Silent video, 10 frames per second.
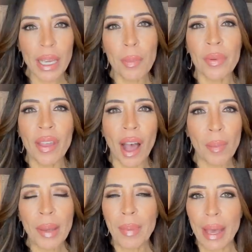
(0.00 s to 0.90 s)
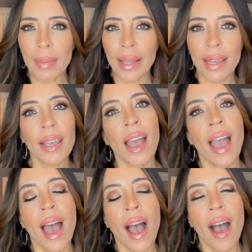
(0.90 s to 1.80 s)
up with all my babbling.
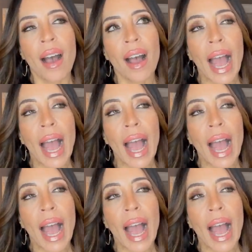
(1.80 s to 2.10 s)
Uh,